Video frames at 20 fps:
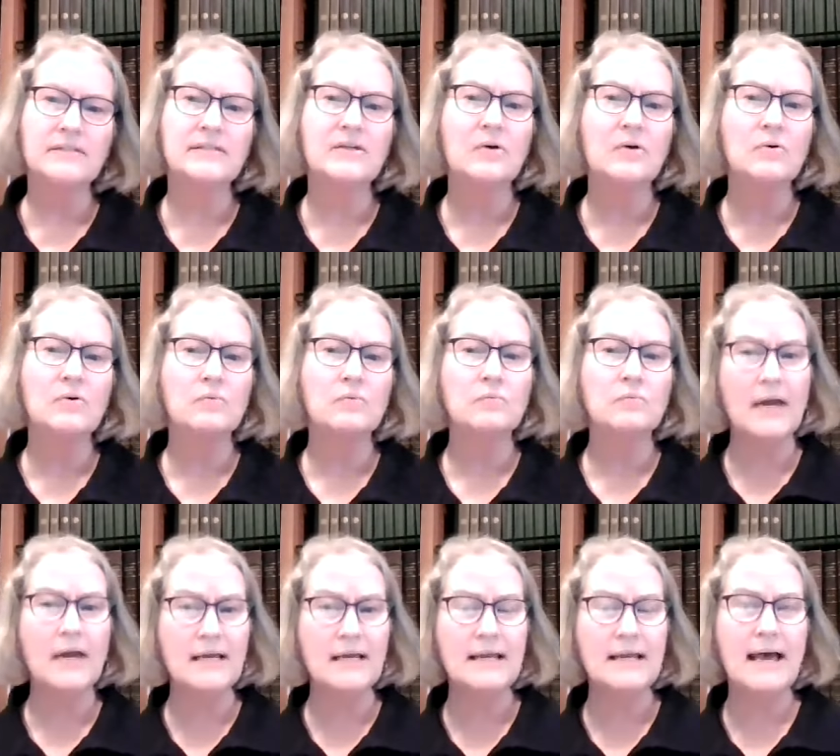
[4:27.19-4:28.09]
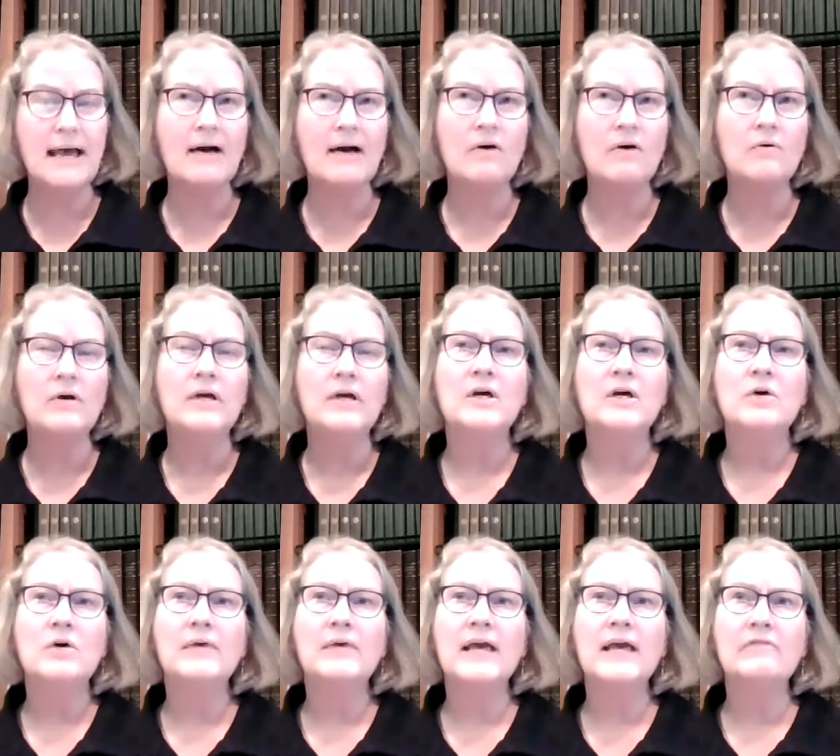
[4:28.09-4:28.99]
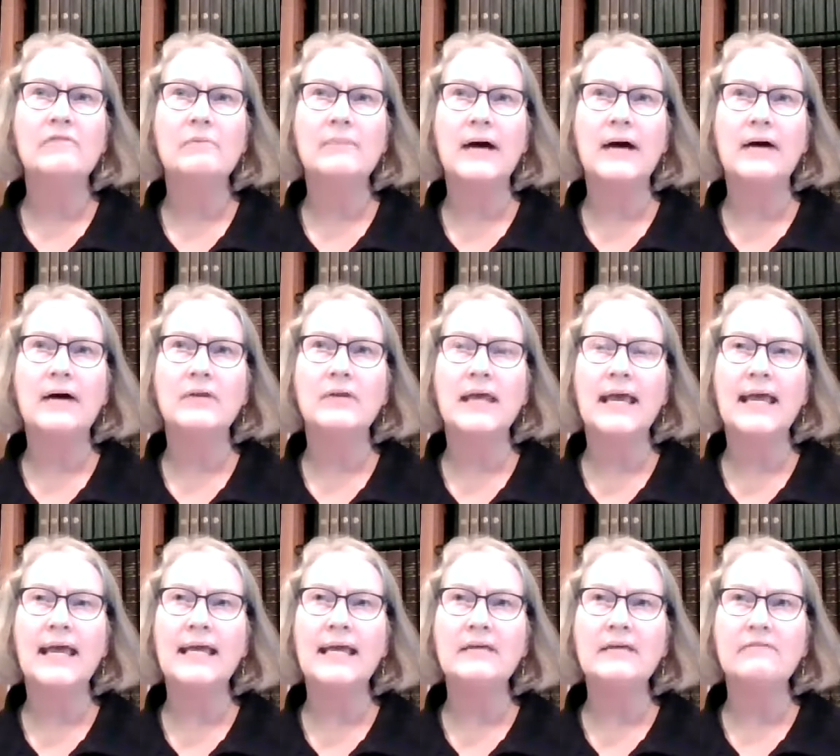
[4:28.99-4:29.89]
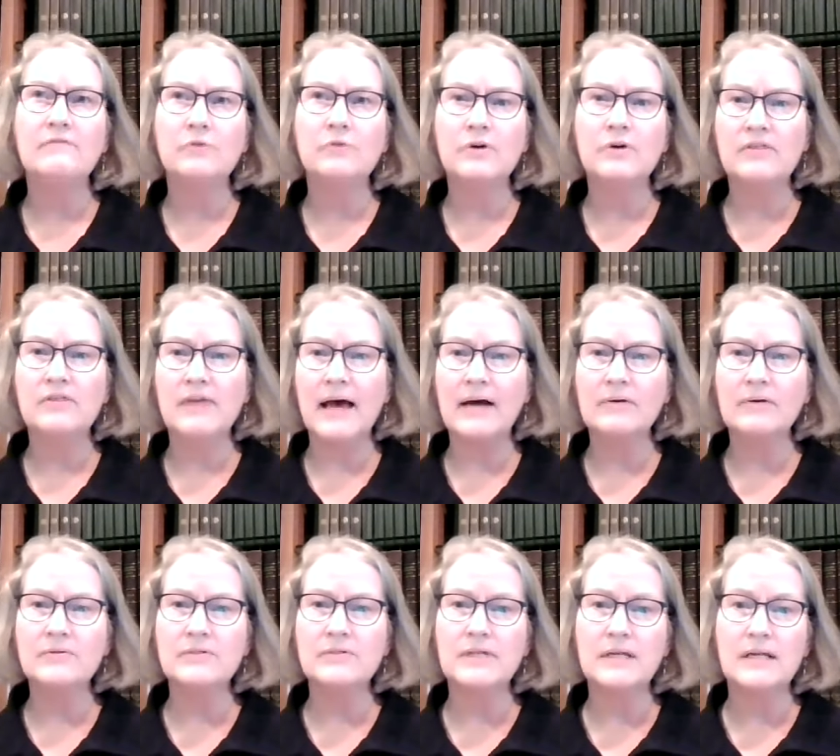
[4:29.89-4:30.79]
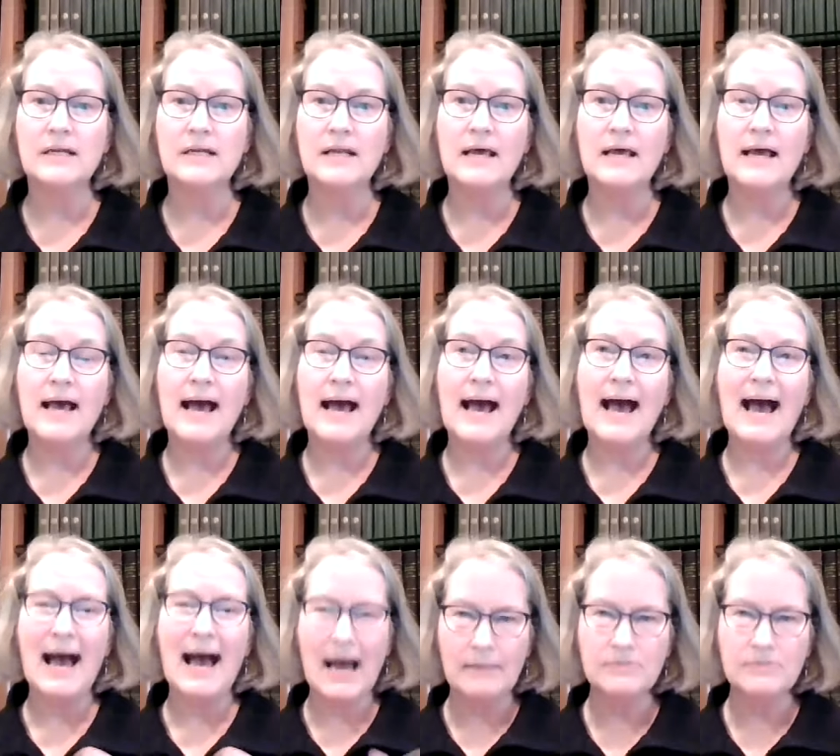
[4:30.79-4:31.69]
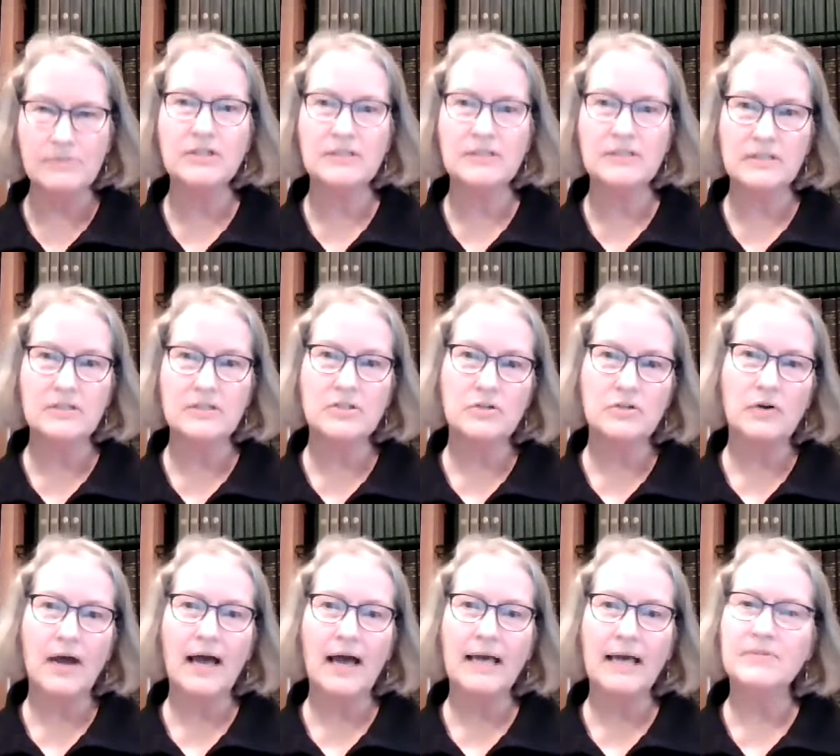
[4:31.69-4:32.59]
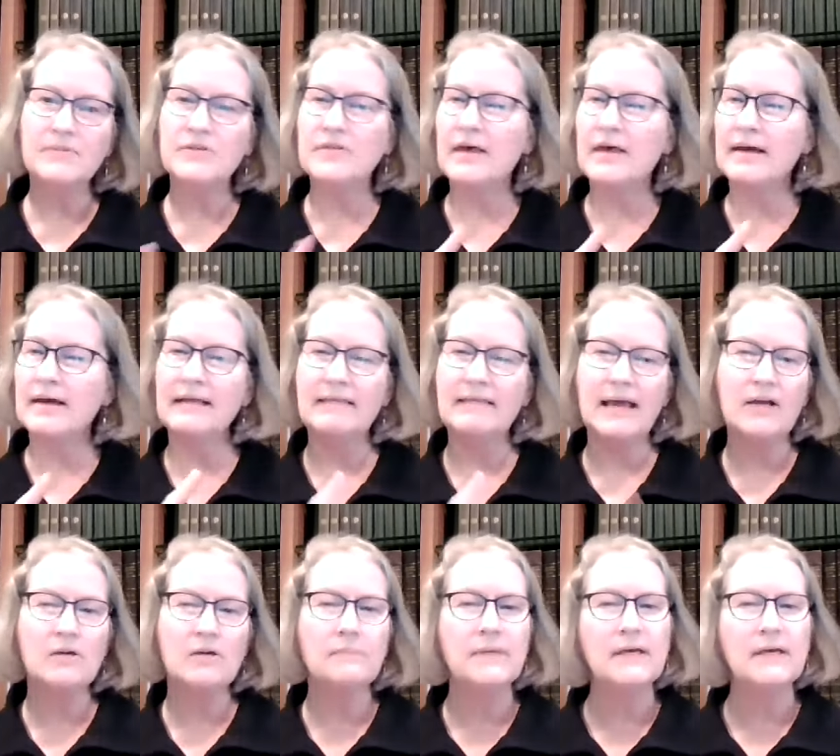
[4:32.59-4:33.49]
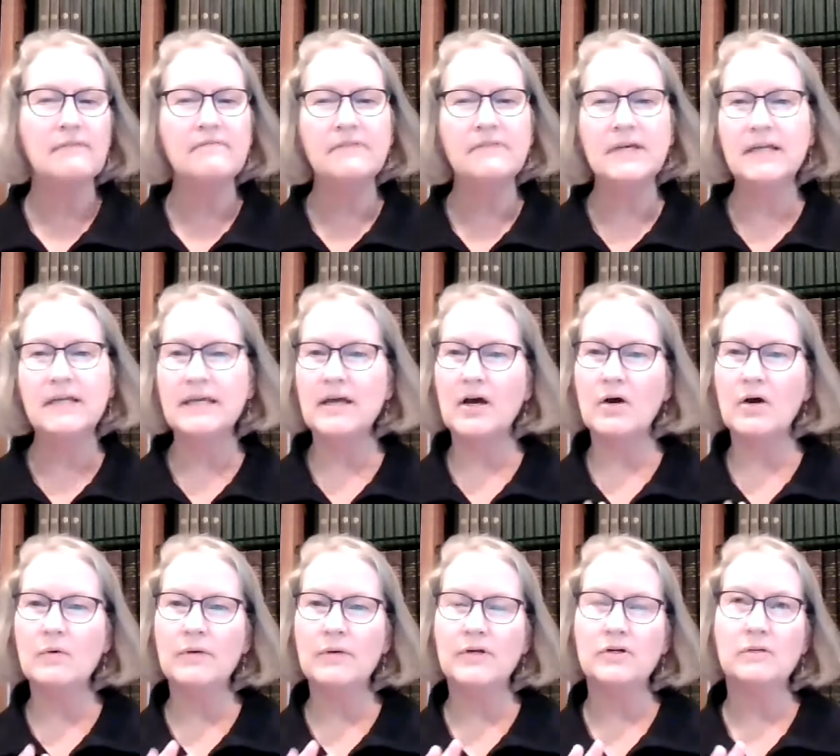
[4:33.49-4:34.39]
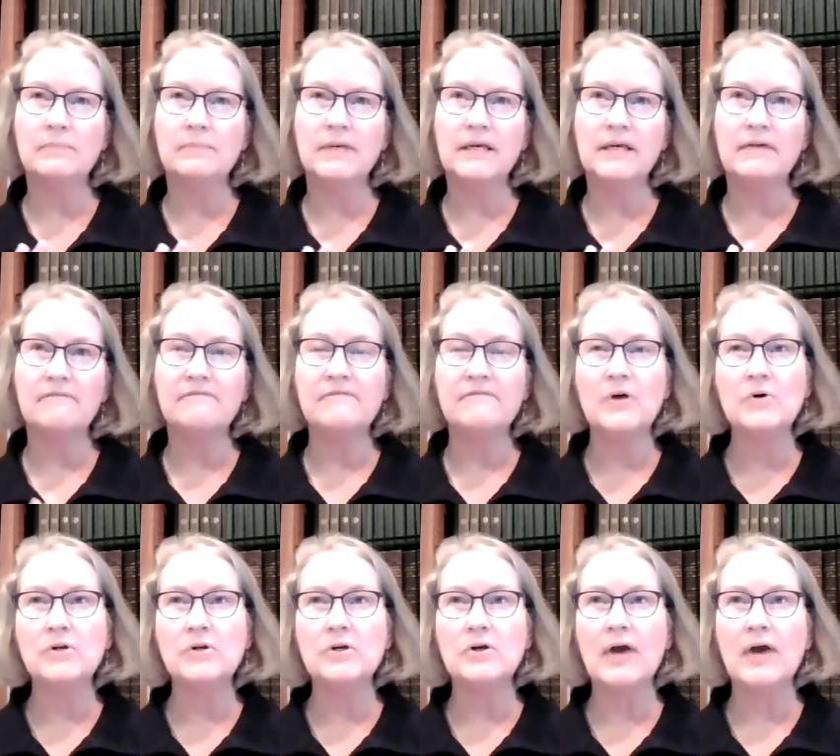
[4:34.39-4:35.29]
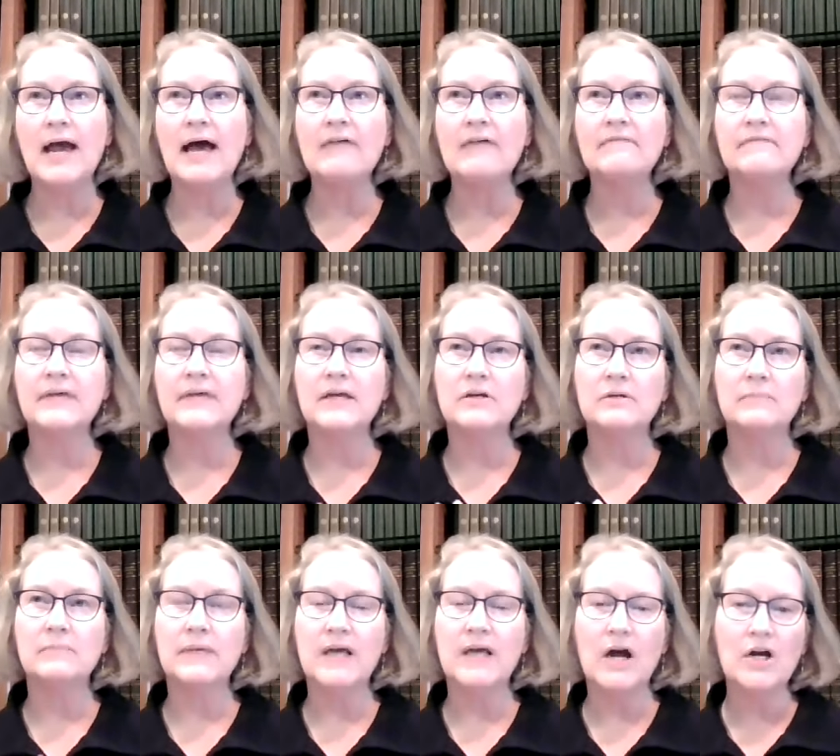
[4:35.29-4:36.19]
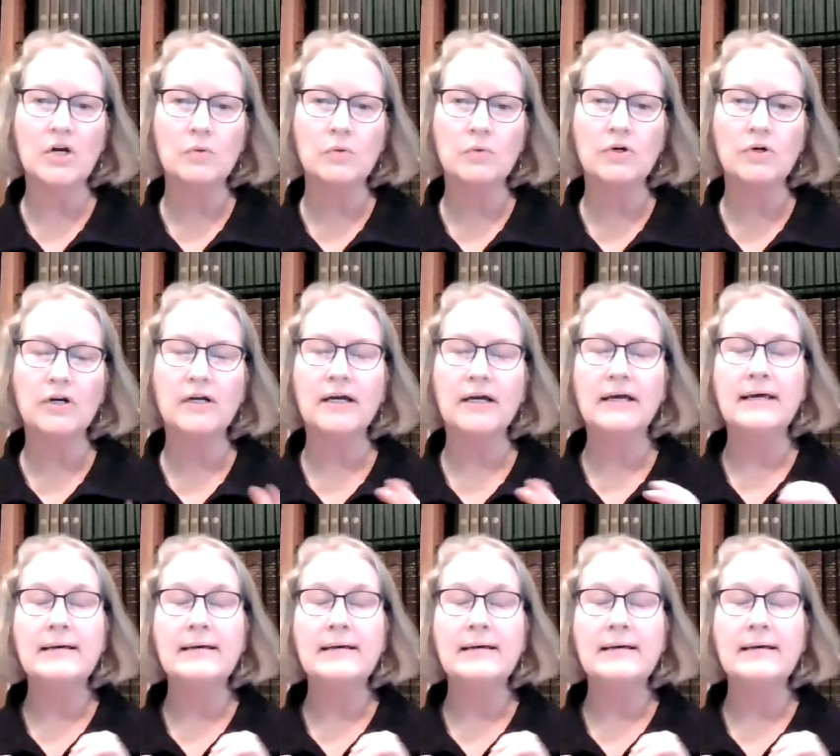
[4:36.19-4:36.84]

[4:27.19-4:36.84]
So right now we have about eighty-four thousand objects described. So that, again, that could be a video, it could be a photograph, it could be artwork.